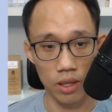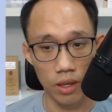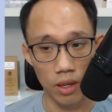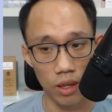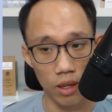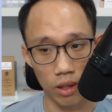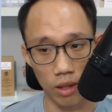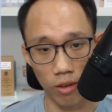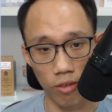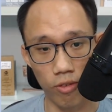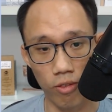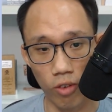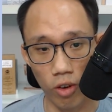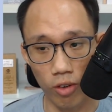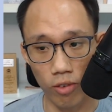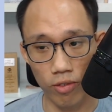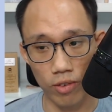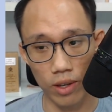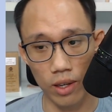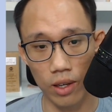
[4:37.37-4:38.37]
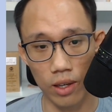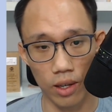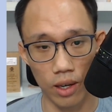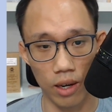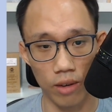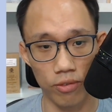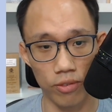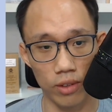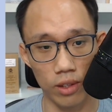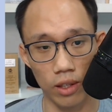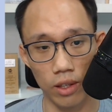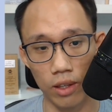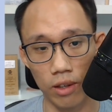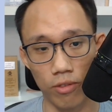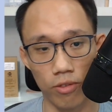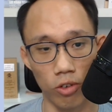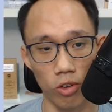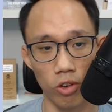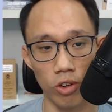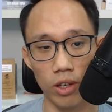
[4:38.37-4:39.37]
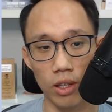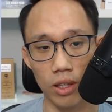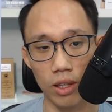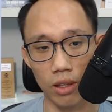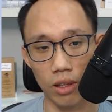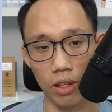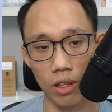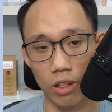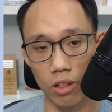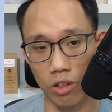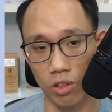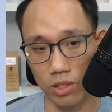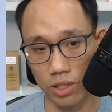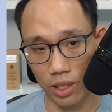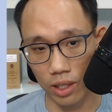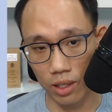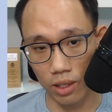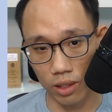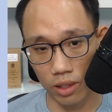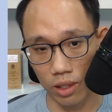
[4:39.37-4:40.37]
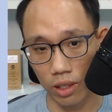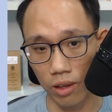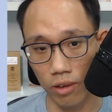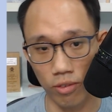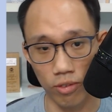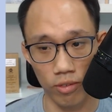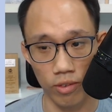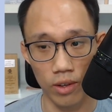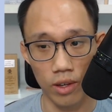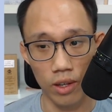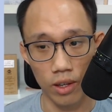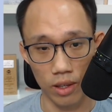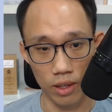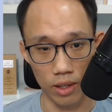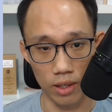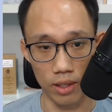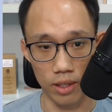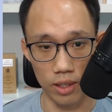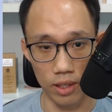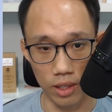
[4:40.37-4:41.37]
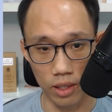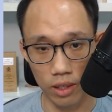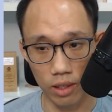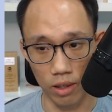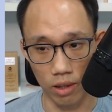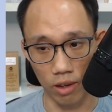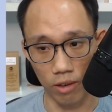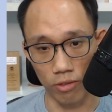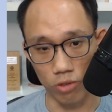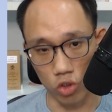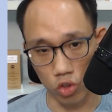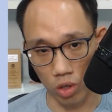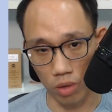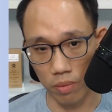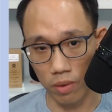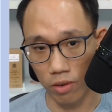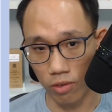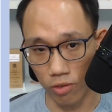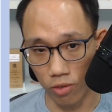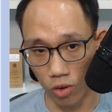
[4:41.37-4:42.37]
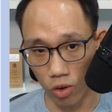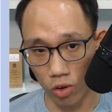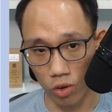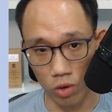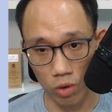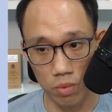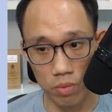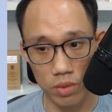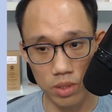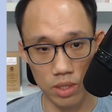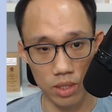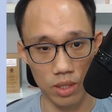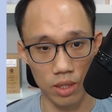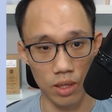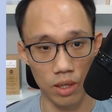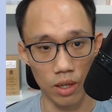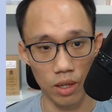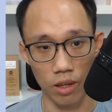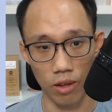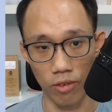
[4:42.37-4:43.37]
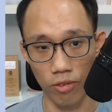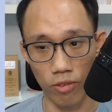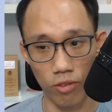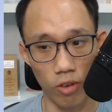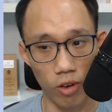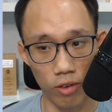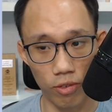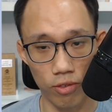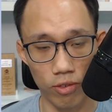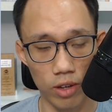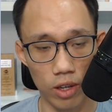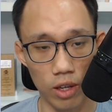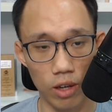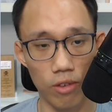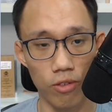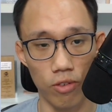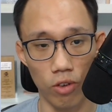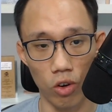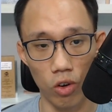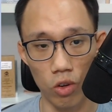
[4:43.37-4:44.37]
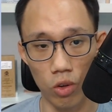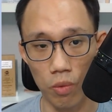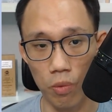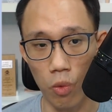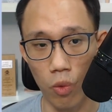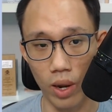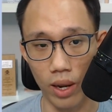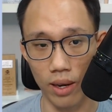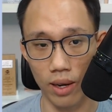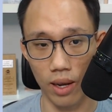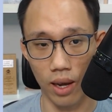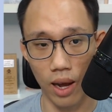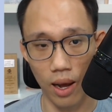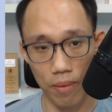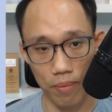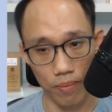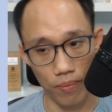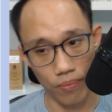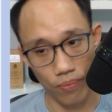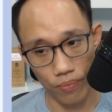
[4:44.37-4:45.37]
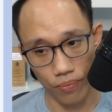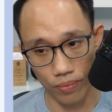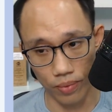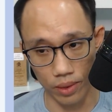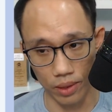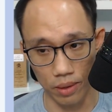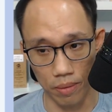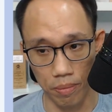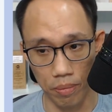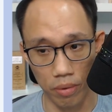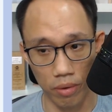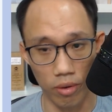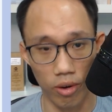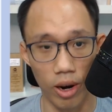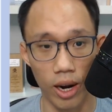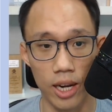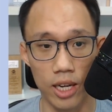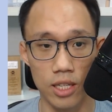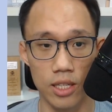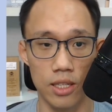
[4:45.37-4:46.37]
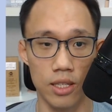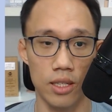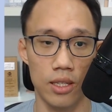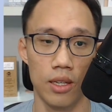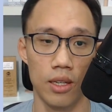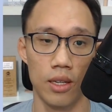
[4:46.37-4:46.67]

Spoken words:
The 4th year after following the 3rd consecutive year of drop in volumes, the 4th year volume went up, the price